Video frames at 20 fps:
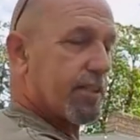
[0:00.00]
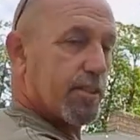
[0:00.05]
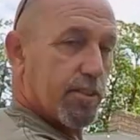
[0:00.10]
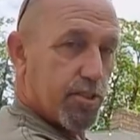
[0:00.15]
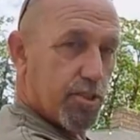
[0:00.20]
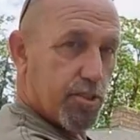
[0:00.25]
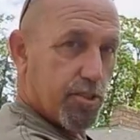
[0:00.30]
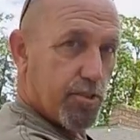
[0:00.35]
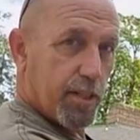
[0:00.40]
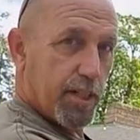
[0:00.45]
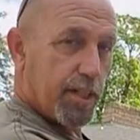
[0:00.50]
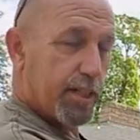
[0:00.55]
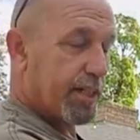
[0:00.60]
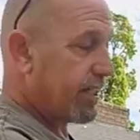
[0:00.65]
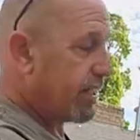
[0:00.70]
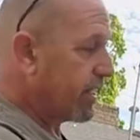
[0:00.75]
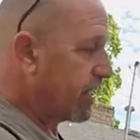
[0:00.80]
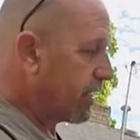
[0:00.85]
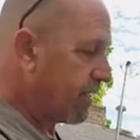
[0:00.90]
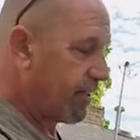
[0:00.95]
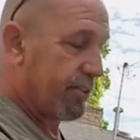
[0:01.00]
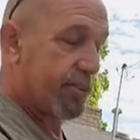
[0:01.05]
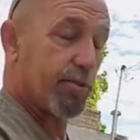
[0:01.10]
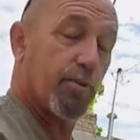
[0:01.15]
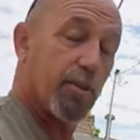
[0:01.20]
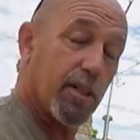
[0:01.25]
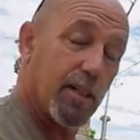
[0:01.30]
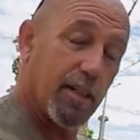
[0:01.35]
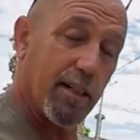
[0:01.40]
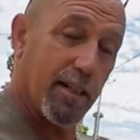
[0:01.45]
this straight again to
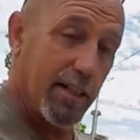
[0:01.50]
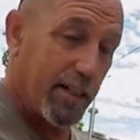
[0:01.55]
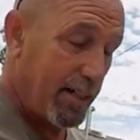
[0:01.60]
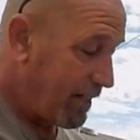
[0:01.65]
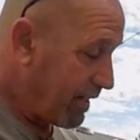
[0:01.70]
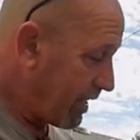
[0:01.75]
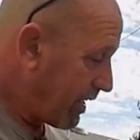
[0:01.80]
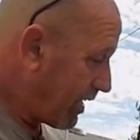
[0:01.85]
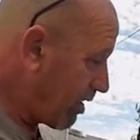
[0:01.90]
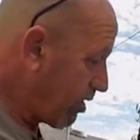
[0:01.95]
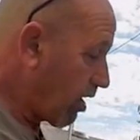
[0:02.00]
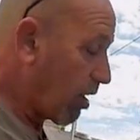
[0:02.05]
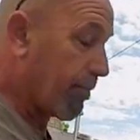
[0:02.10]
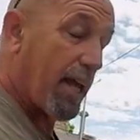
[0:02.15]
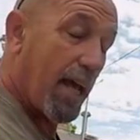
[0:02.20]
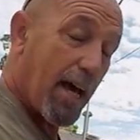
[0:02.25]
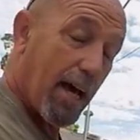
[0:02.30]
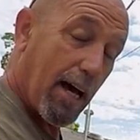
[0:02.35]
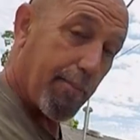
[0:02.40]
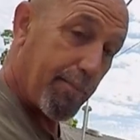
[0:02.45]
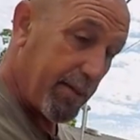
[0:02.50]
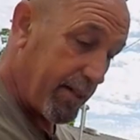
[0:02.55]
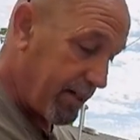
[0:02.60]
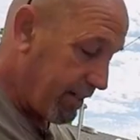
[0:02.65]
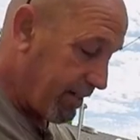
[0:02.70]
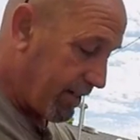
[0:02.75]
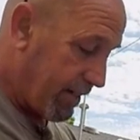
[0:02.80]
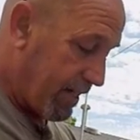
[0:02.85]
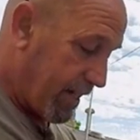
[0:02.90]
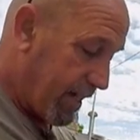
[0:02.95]
where you know I'll be happy
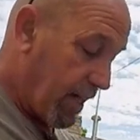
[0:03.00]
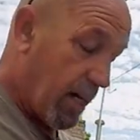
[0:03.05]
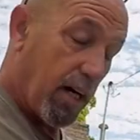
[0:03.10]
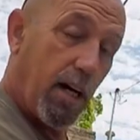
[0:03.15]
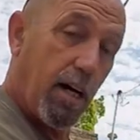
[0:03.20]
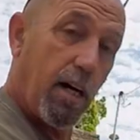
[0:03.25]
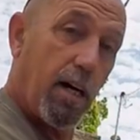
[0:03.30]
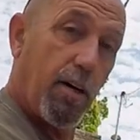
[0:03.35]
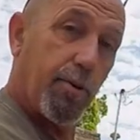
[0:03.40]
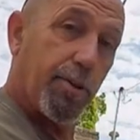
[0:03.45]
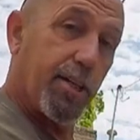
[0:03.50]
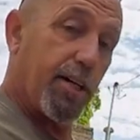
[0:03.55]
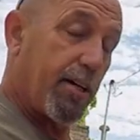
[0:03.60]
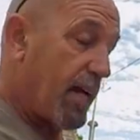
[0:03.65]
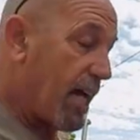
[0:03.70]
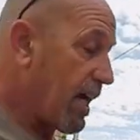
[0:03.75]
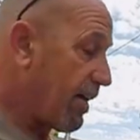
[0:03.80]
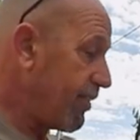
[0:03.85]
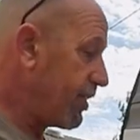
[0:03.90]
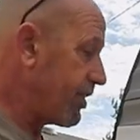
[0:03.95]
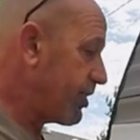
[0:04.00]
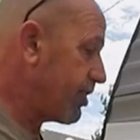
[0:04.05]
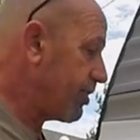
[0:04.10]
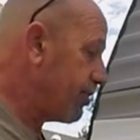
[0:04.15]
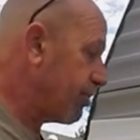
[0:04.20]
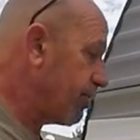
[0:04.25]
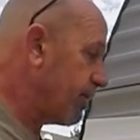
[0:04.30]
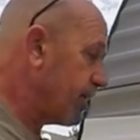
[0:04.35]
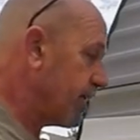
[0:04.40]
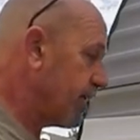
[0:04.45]
uh, without having
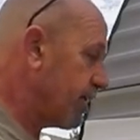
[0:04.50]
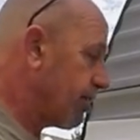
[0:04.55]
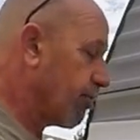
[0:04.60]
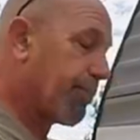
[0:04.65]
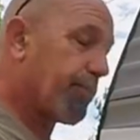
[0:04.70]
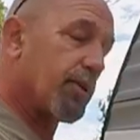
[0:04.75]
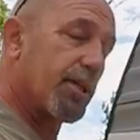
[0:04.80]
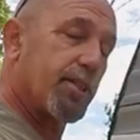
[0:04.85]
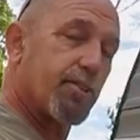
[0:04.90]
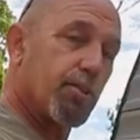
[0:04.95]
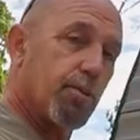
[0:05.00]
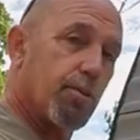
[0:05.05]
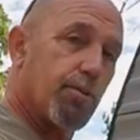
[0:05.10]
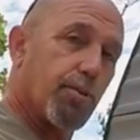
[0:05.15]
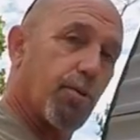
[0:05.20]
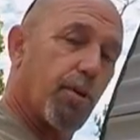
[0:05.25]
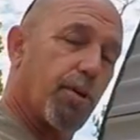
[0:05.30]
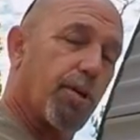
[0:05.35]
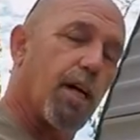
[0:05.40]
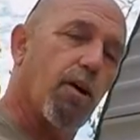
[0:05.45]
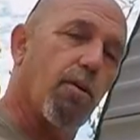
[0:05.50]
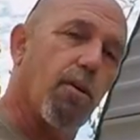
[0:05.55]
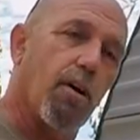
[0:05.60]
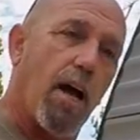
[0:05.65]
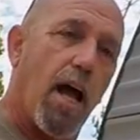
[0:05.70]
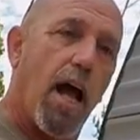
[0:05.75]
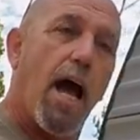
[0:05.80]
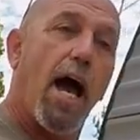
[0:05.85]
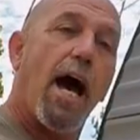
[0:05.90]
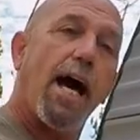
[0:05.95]
to uh, replace the whole door. Now
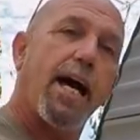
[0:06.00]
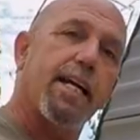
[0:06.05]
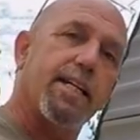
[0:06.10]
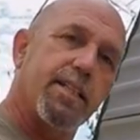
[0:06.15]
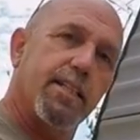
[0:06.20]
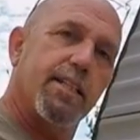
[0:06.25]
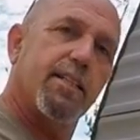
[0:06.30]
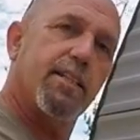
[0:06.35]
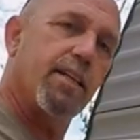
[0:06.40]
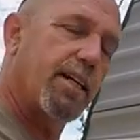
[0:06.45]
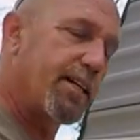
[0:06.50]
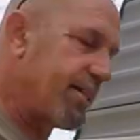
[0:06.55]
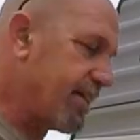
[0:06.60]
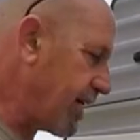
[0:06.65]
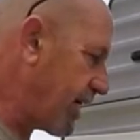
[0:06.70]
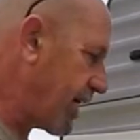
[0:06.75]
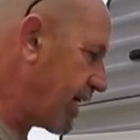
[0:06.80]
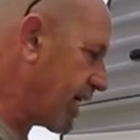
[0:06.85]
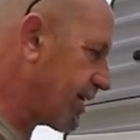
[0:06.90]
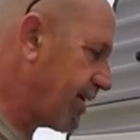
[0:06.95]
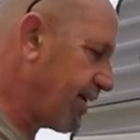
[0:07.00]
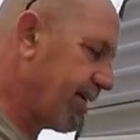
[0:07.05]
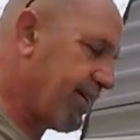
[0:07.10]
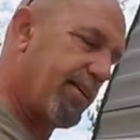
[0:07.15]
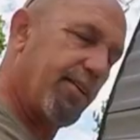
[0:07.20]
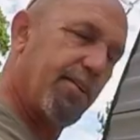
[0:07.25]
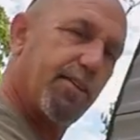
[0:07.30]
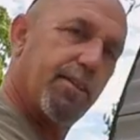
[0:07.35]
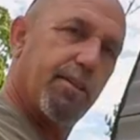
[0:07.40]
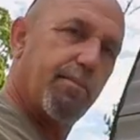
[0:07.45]
I did contact
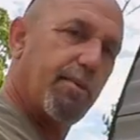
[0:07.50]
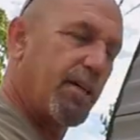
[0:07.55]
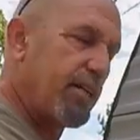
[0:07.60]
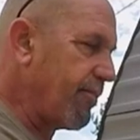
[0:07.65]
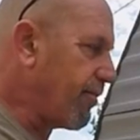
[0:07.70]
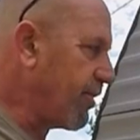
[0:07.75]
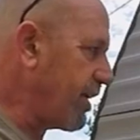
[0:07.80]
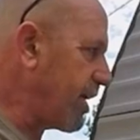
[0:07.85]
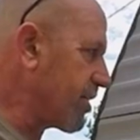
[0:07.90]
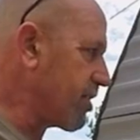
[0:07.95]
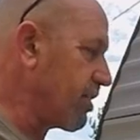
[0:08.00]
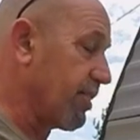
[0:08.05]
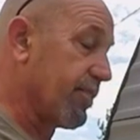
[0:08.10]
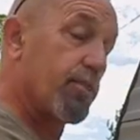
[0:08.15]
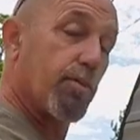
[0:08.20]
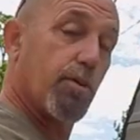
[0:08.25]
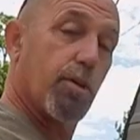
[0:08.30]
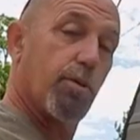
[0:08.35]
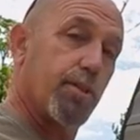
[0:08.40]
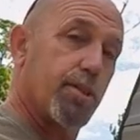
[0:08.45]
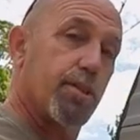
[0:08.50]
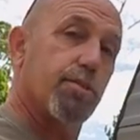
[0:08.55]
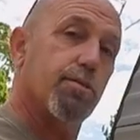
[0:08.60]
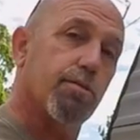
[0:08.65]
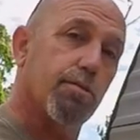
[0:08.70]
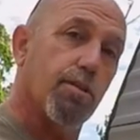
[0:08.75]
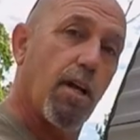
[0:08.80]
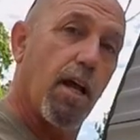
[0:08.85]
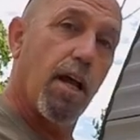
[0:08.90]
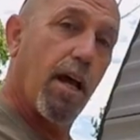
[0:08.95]
the manufacturer of the door, which is
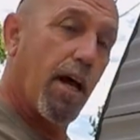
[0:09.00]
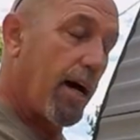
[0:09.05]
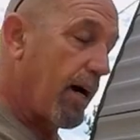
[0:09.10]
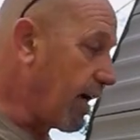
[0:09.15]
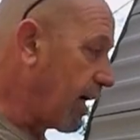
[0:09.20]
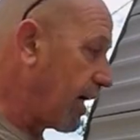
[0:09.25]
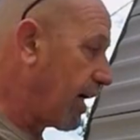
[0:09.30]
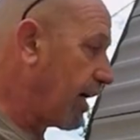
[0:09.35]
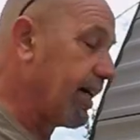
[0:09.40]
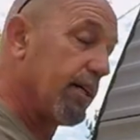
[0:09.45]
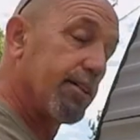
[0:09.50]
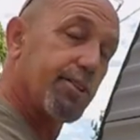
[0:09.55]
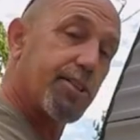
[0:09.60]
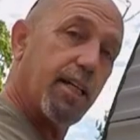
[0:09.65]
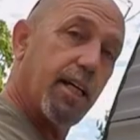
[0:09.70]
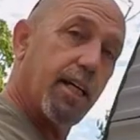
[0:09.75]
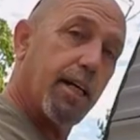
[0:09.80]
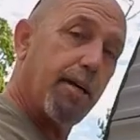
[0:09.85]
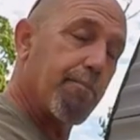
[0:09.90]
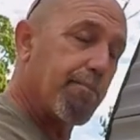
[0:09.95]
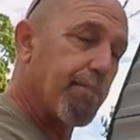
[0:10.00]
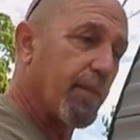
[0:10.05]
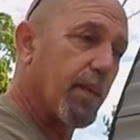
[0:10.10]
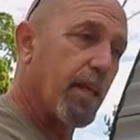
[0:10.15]
uh, LCI.